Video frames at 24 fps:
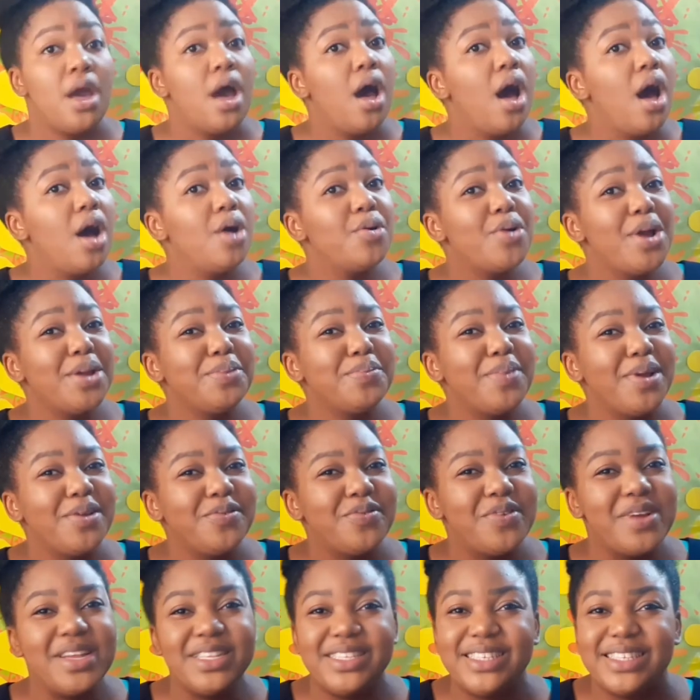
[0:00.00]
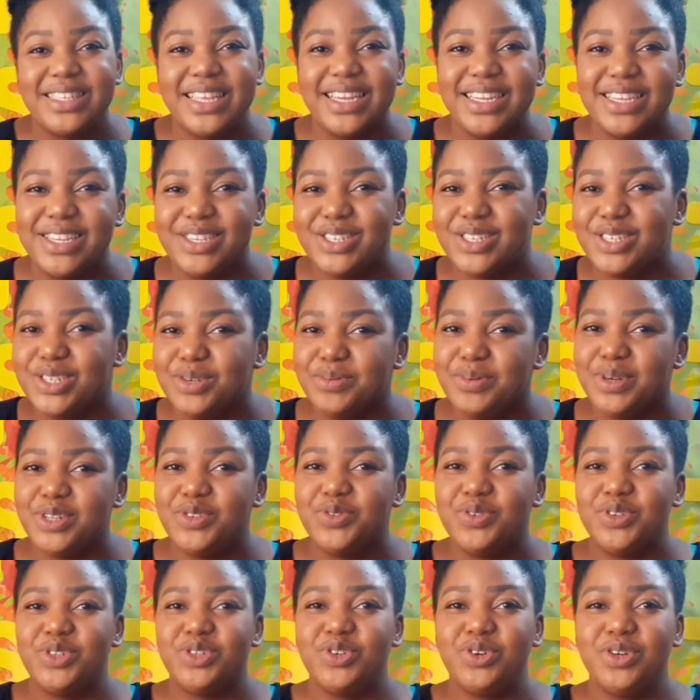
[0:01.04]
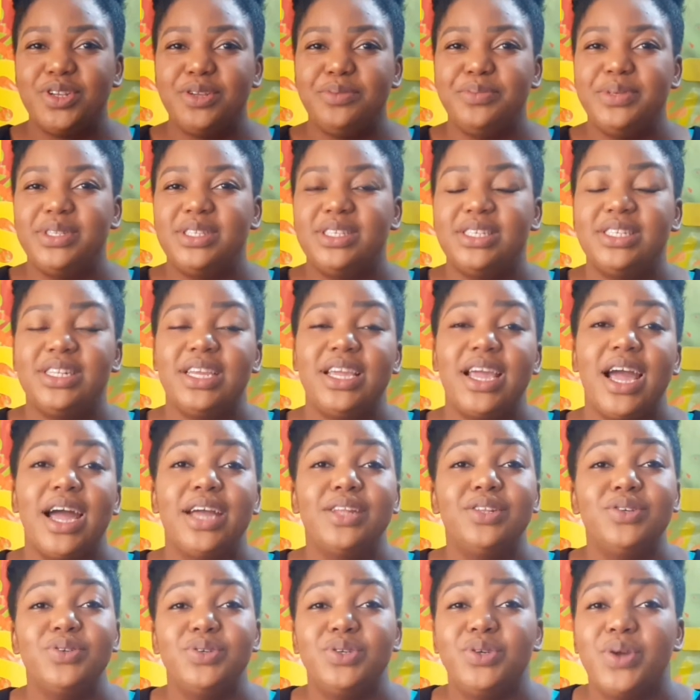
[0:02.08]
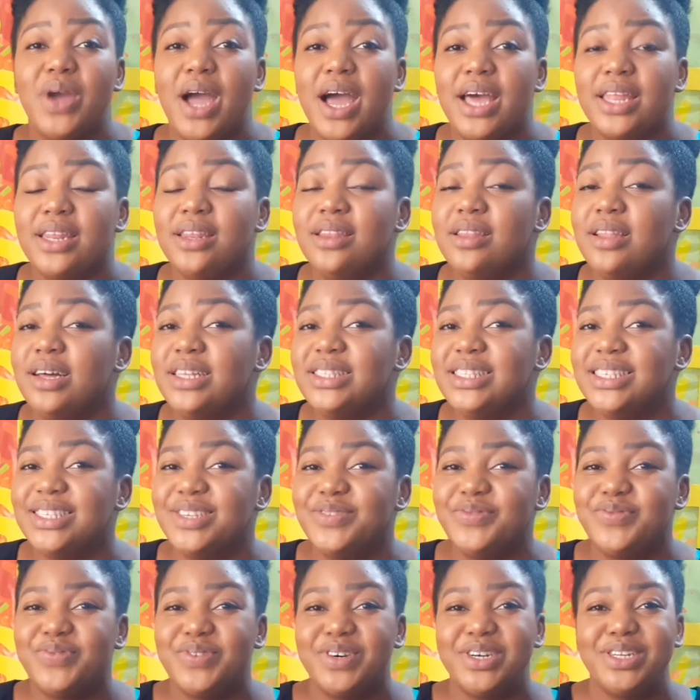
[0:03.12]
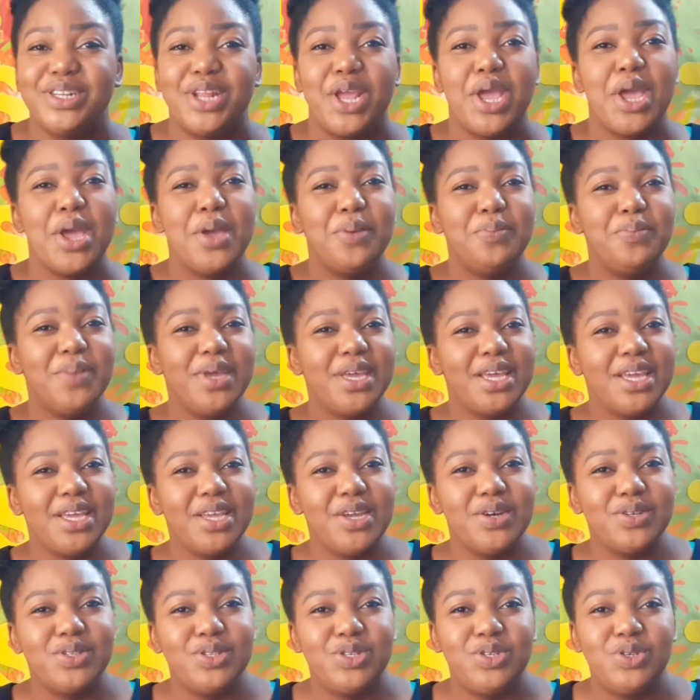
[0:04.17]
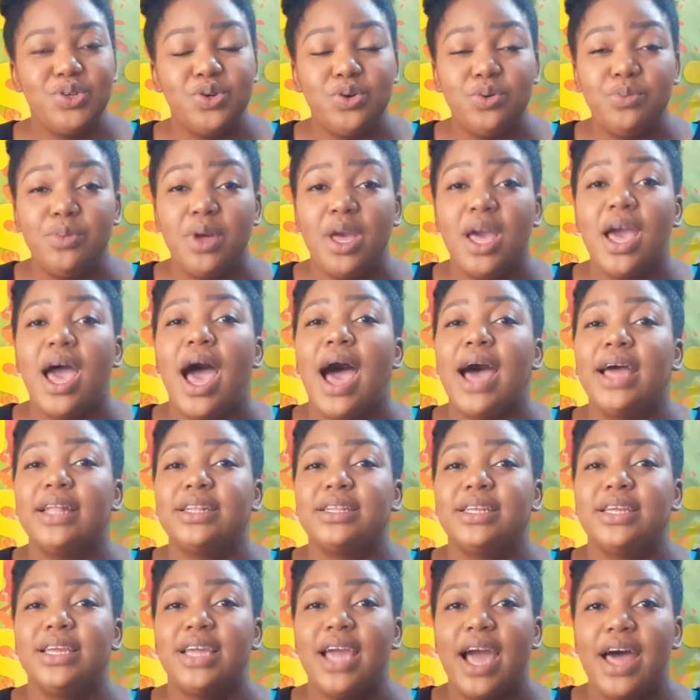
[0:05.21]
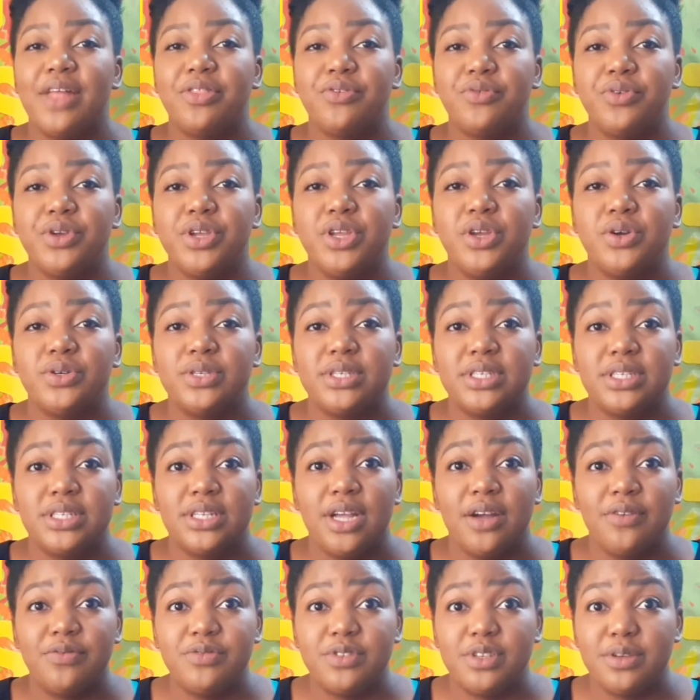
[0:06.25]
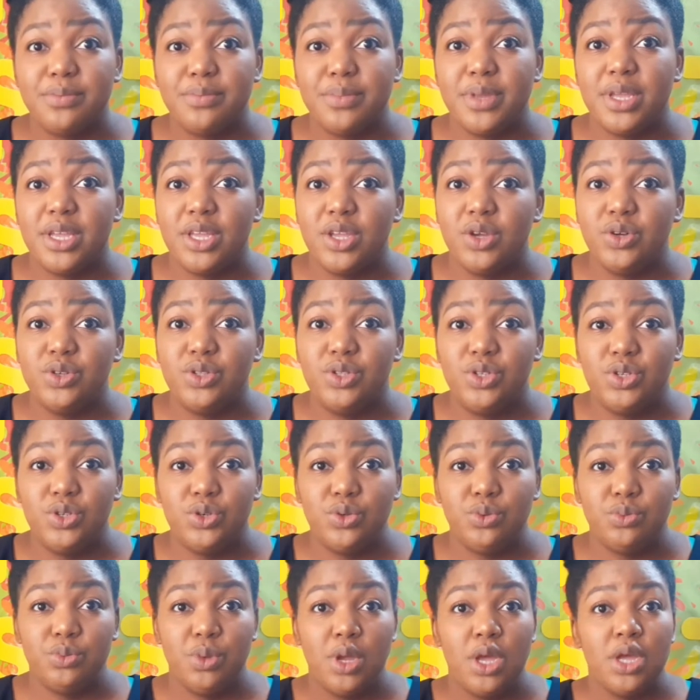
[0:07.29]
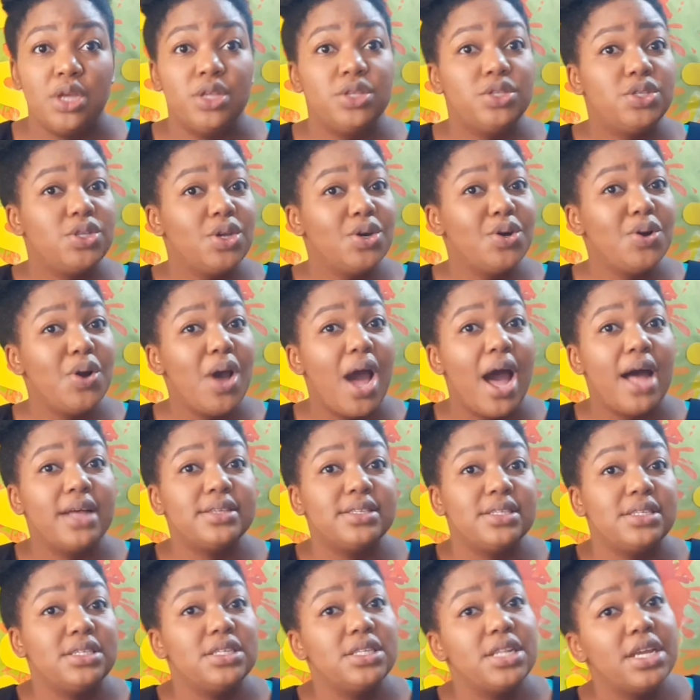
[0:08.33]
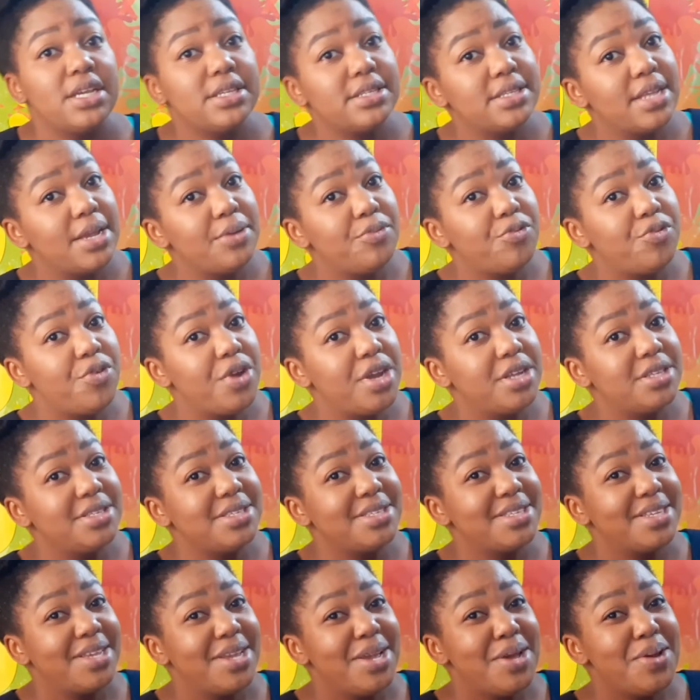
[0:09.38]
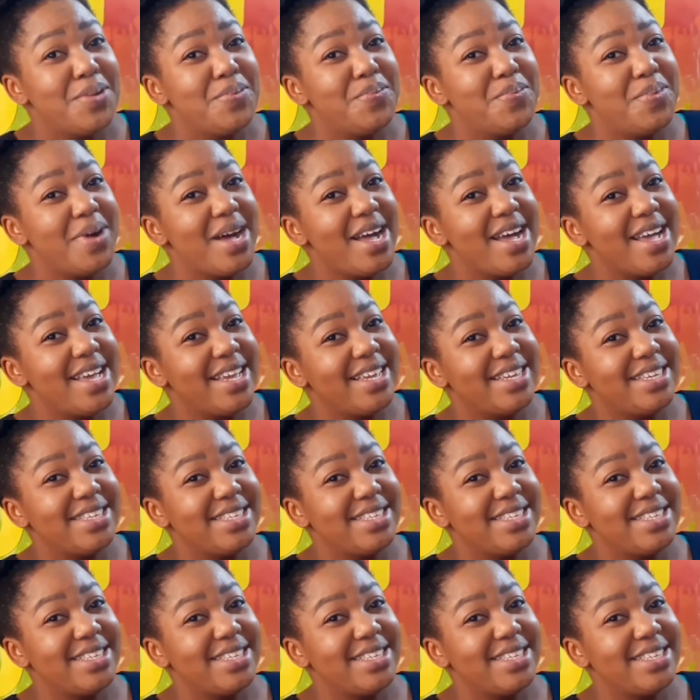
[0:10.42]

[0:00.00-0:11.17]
Alright my friends, thank you so much for joining me today. I know you had lots of fun making your tomb and gathering your stuff to make your tomb. So I'll see you next time, friends. Bye.